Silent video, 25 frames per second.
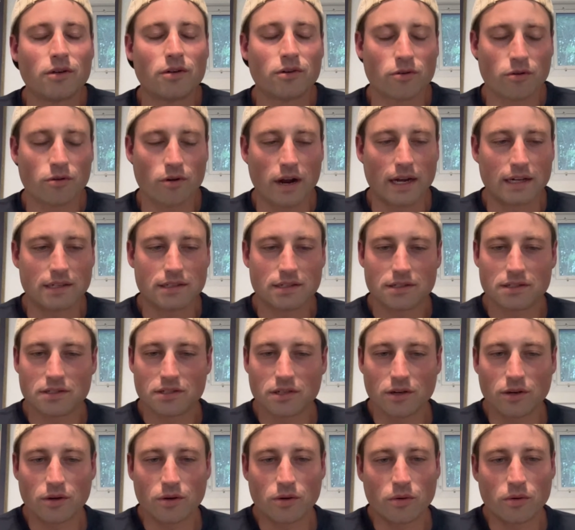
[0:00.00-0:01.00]
Correct.
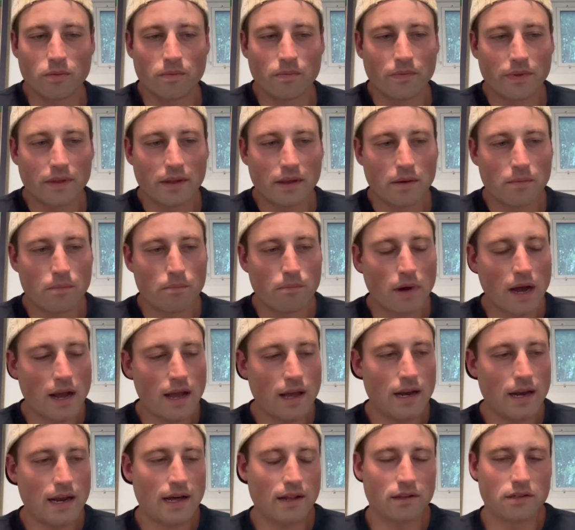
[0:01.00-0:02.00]
So. My
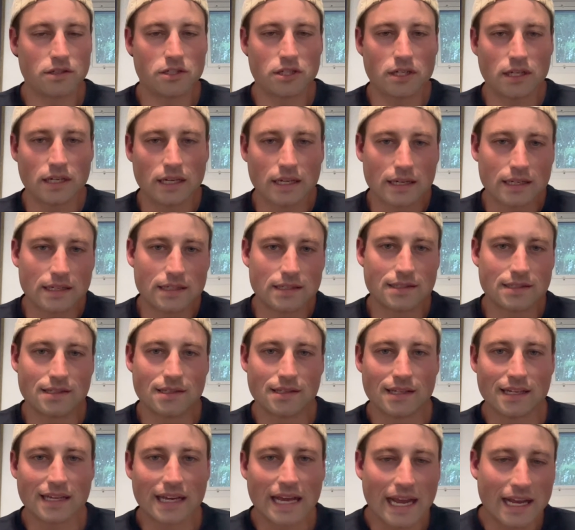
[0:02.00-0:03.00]
analogy is
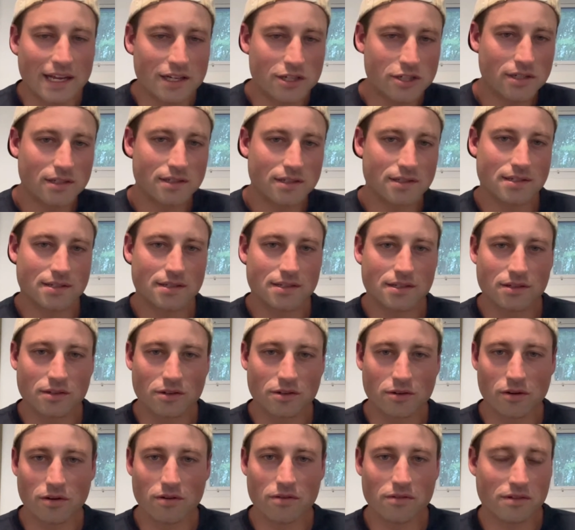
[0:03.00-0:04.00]
the agent,
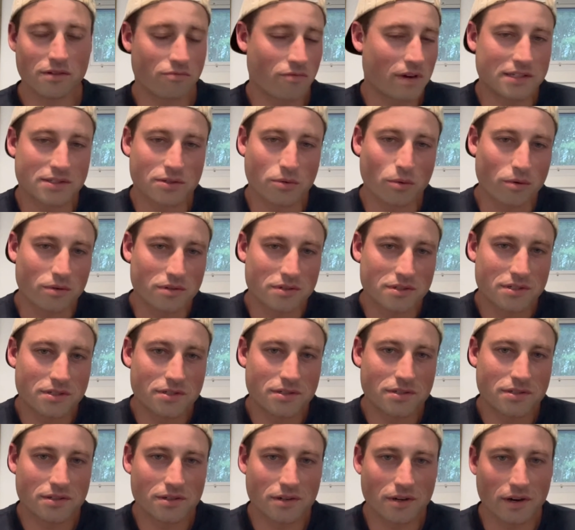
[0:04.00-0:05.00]
you're the
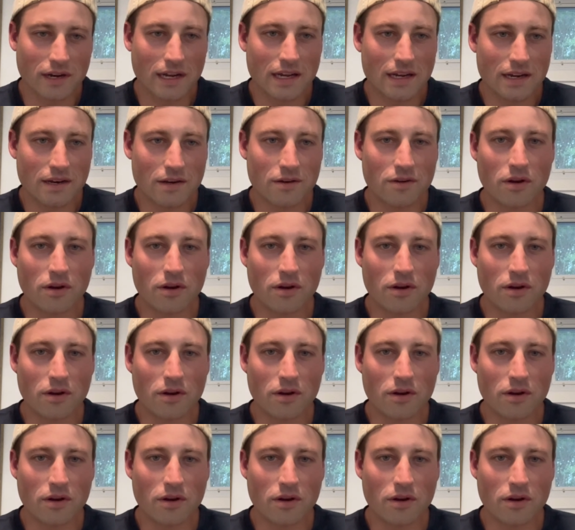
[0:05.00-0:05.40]
racehorse, all right?